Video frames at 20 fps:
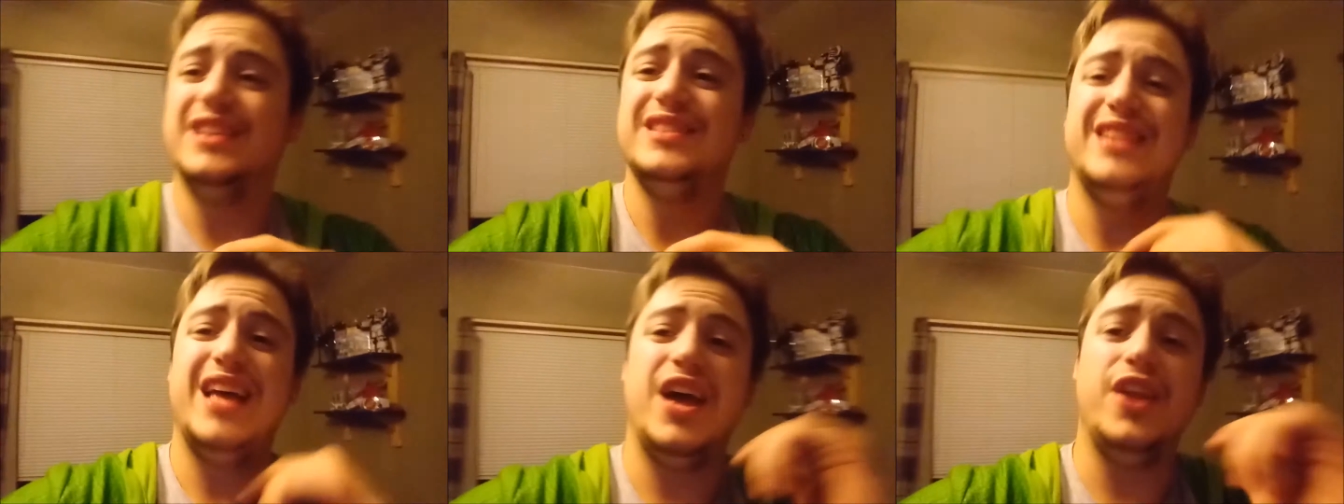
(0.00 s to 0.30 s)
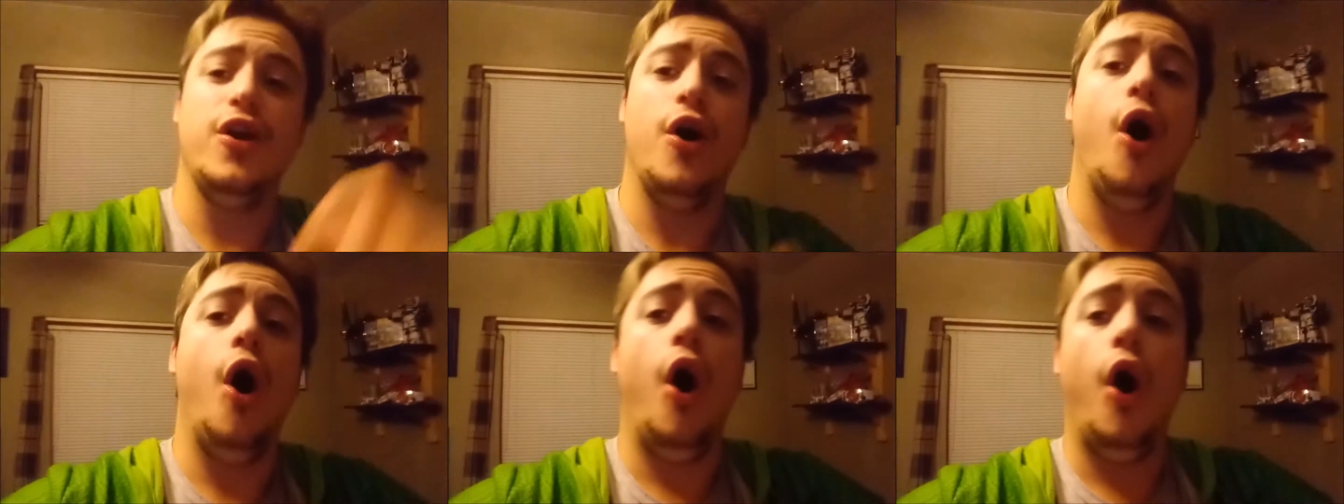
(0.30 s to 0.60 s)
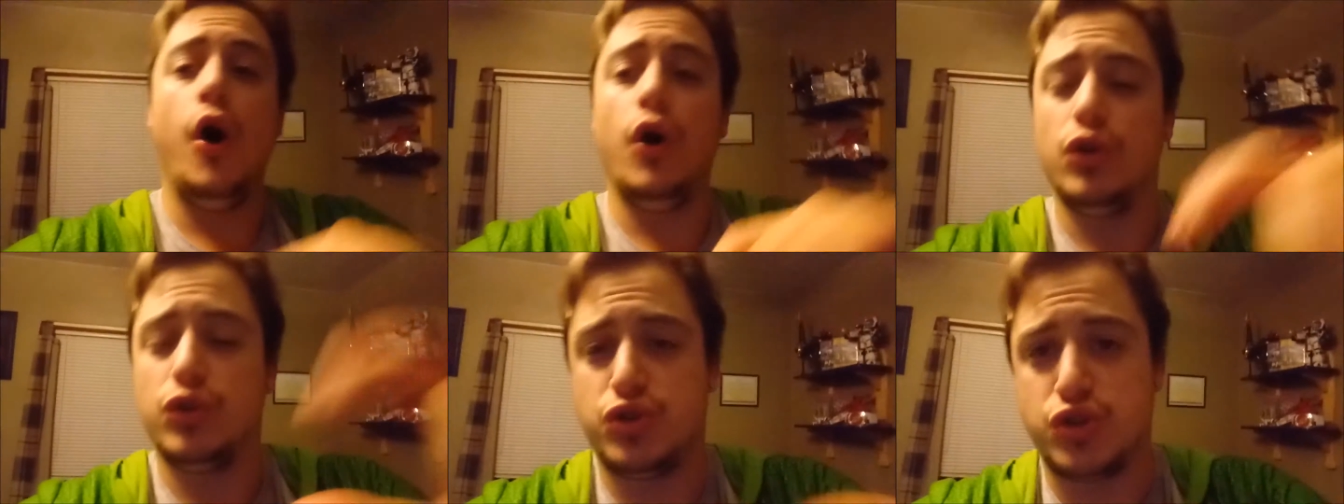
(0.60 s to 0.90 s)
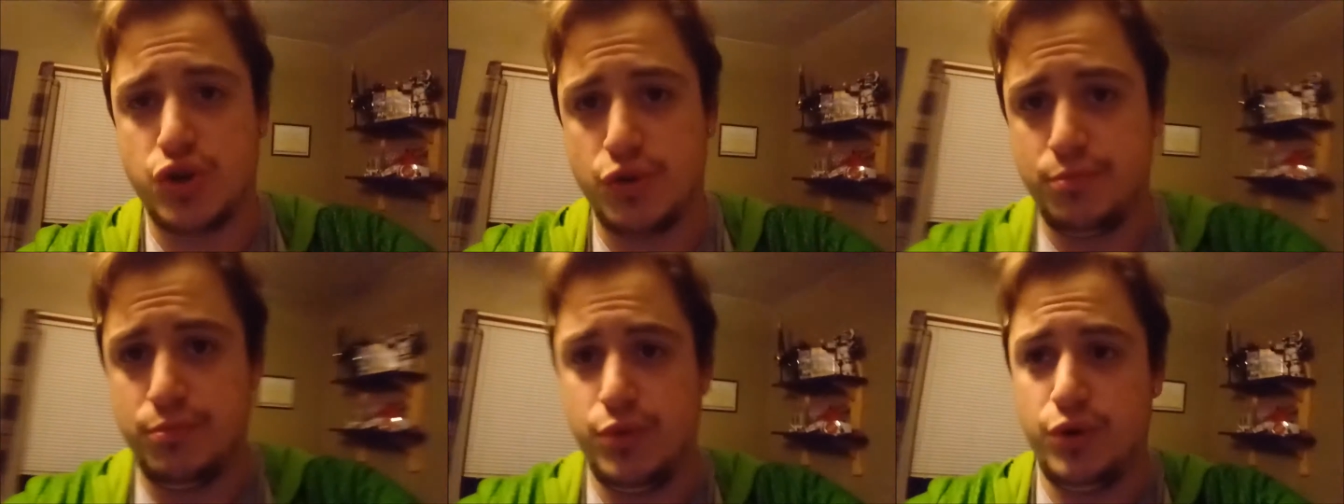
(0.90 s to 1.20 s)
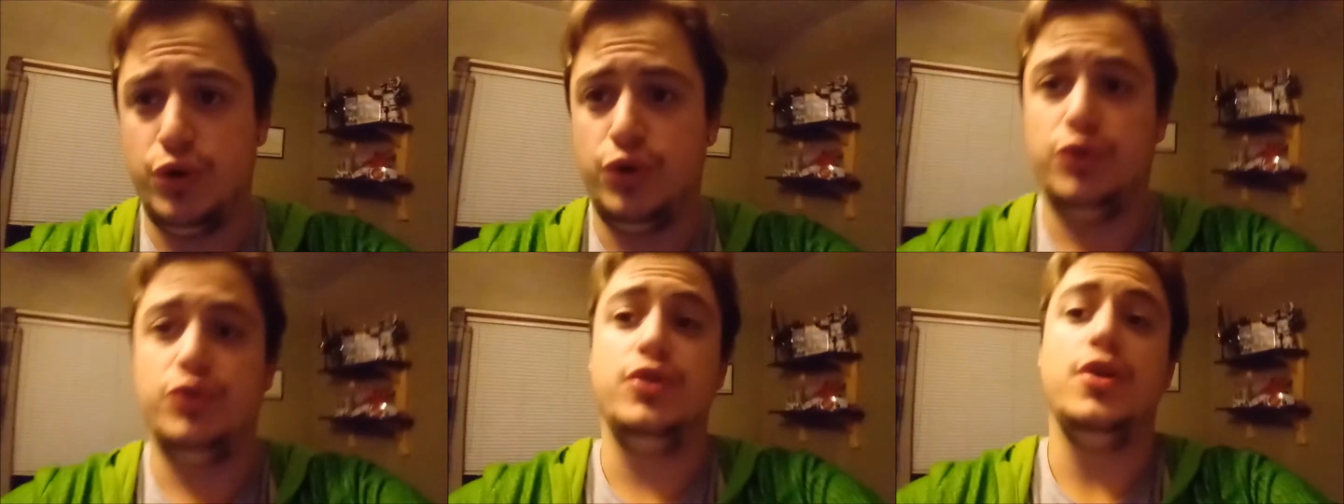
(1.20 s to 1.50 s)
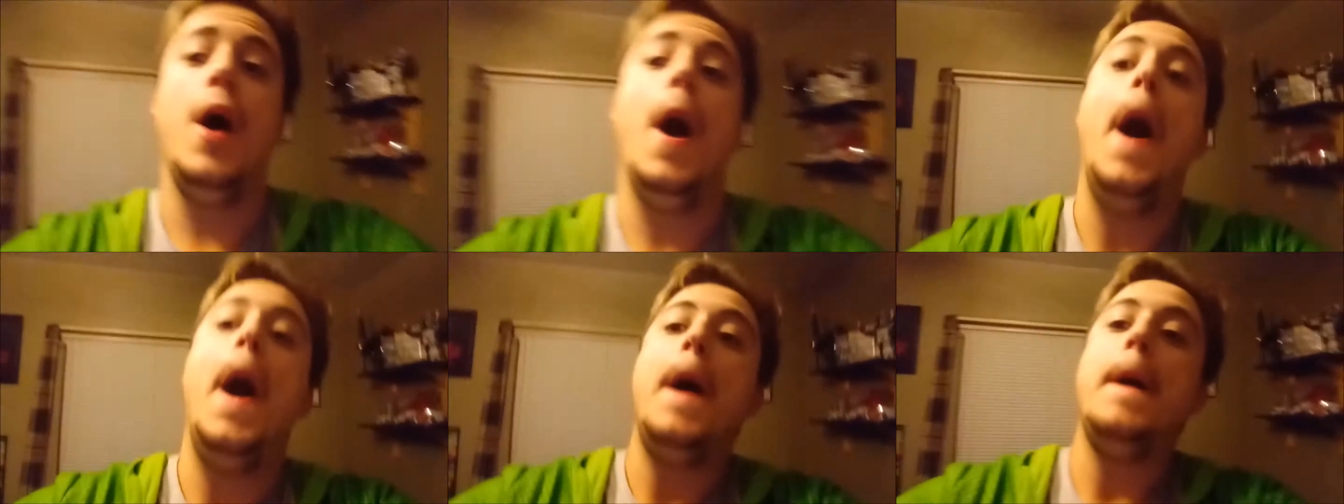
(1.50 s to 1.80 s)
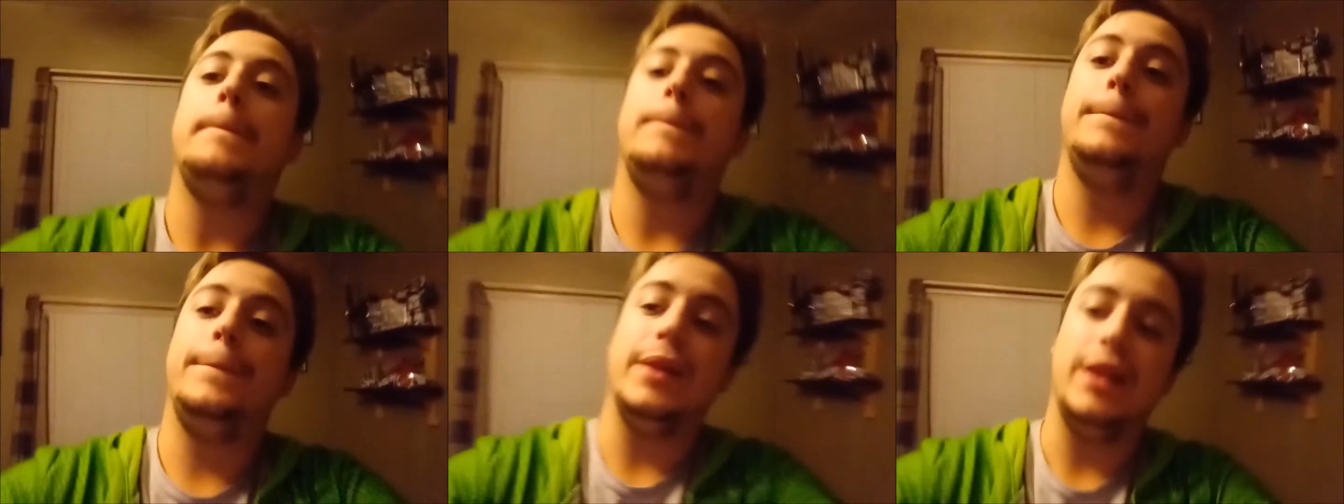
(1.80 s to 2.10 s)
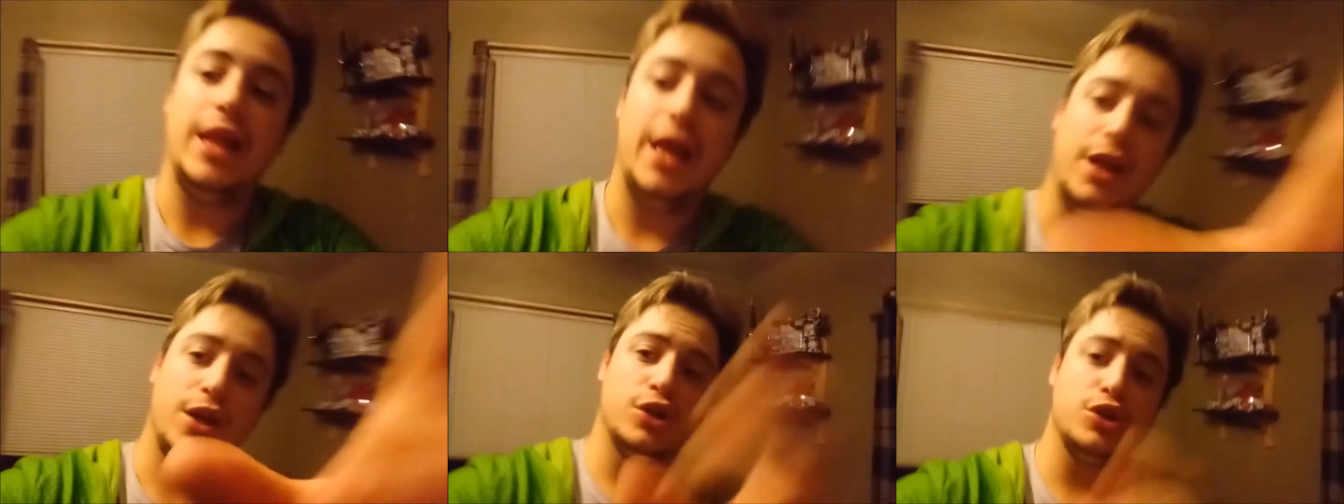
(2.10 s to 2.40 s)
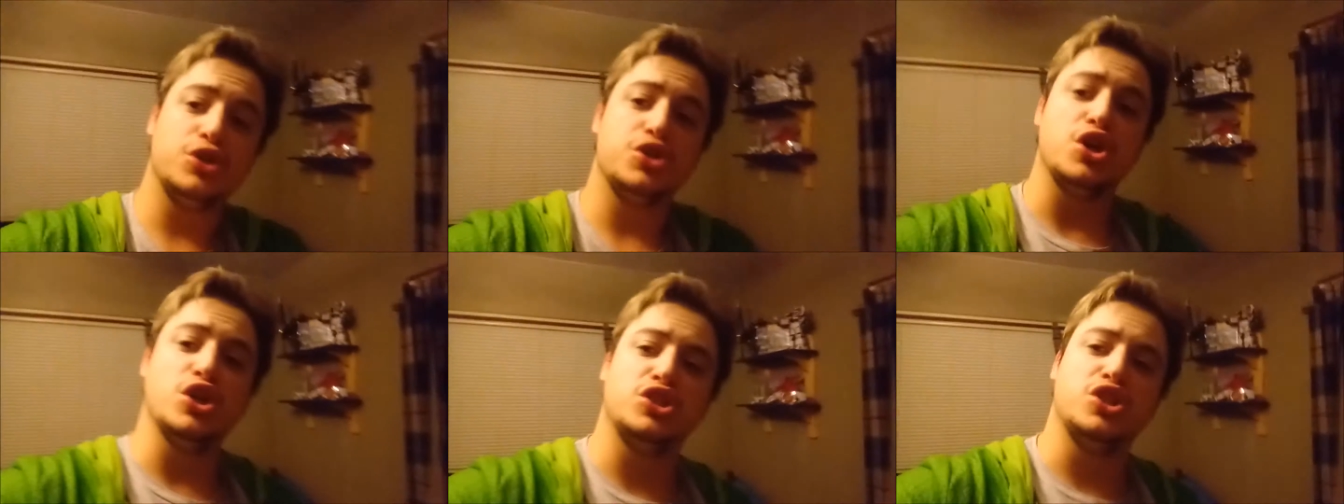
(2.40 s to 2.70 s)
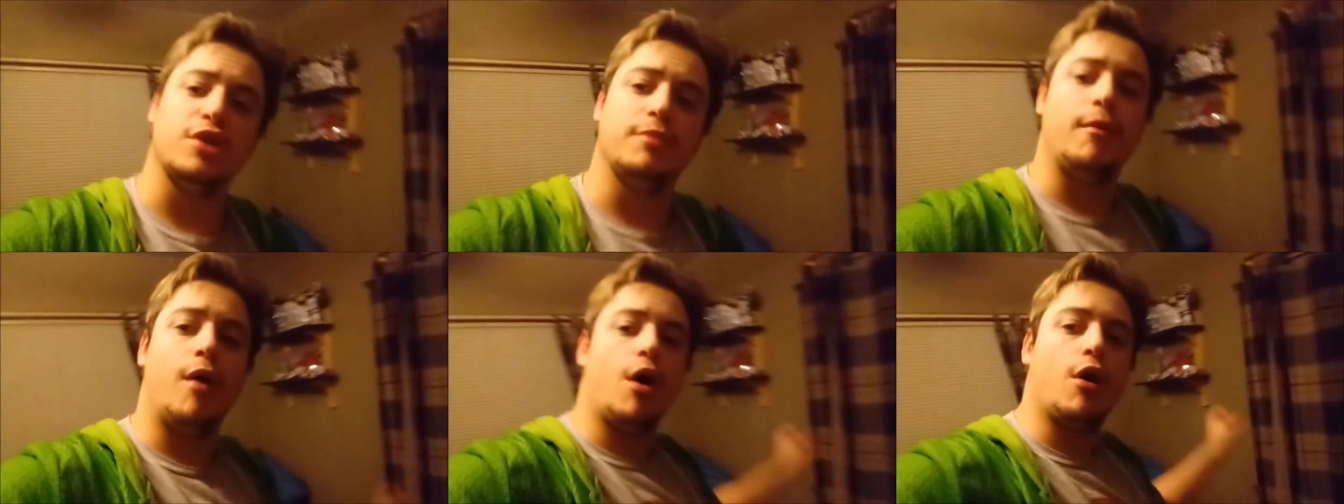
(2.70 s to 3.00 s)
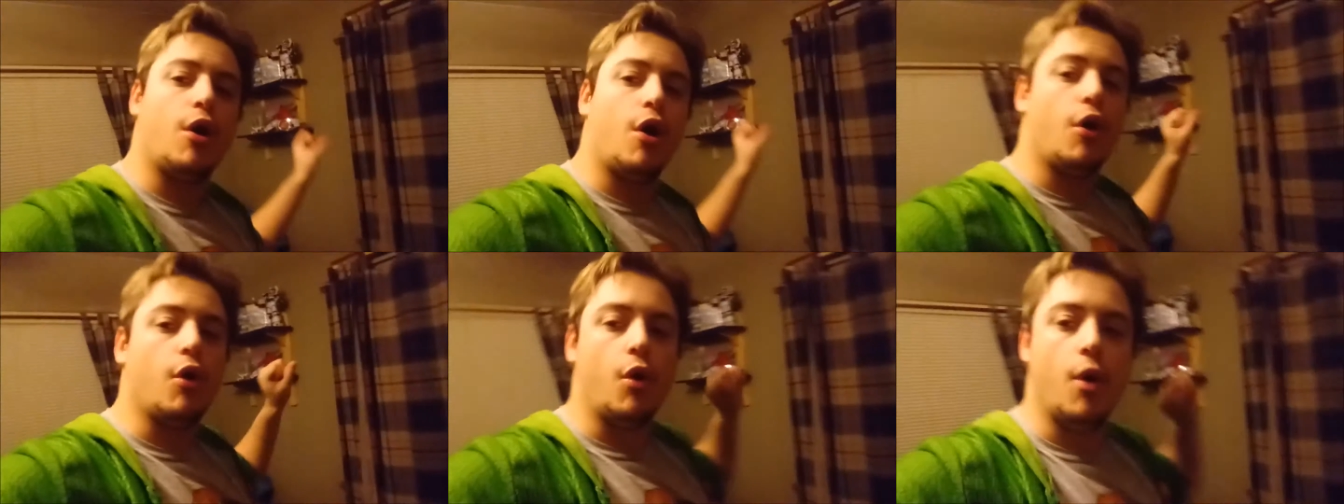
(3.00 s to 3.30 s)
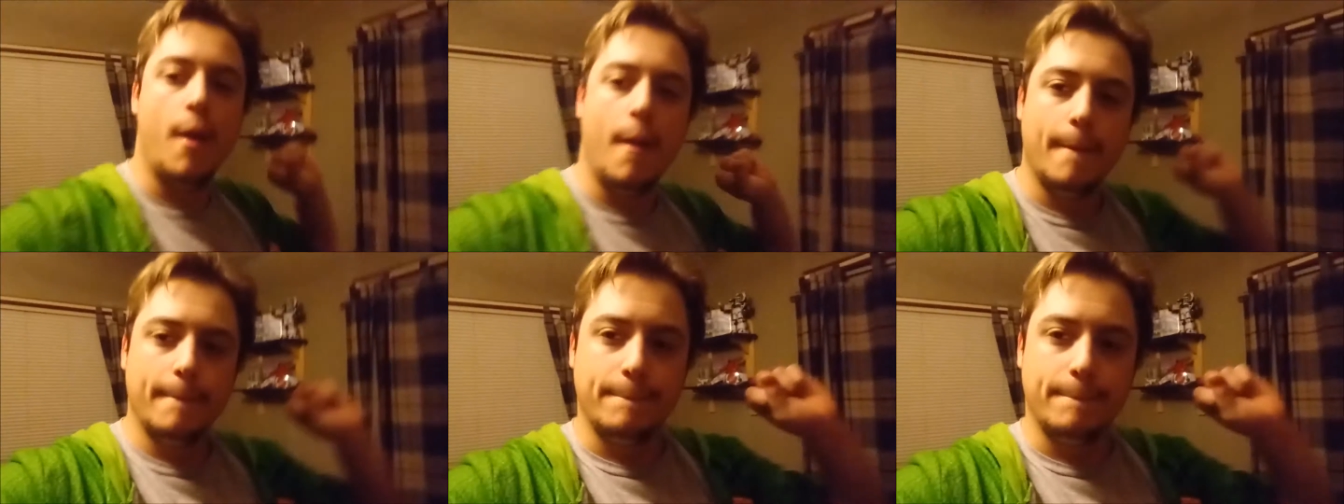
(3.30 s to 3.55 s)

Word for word: then Ultra Moon, players tomorrow.